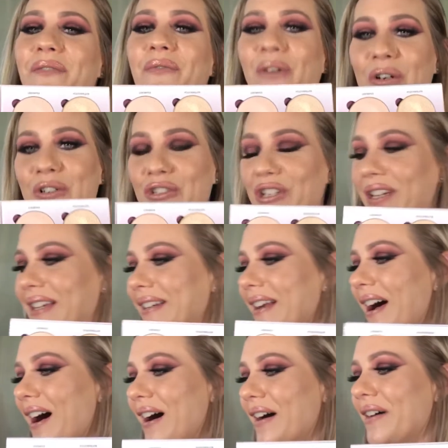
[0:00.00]
version
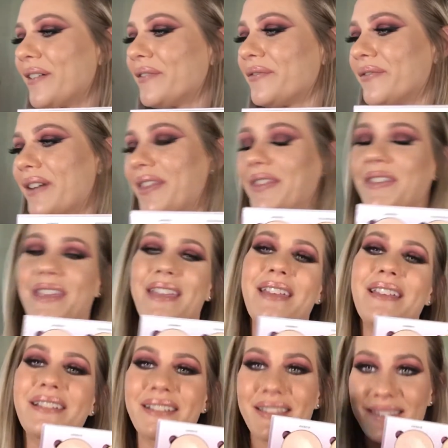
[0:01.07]
of
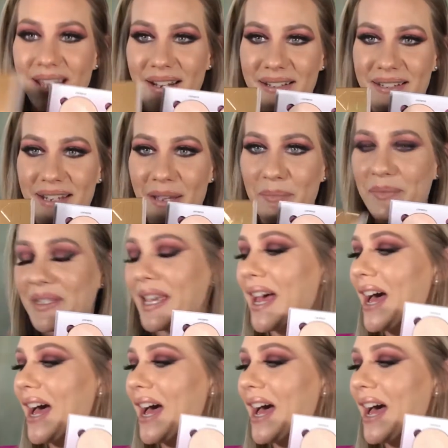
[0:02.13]
the Sun Dipped.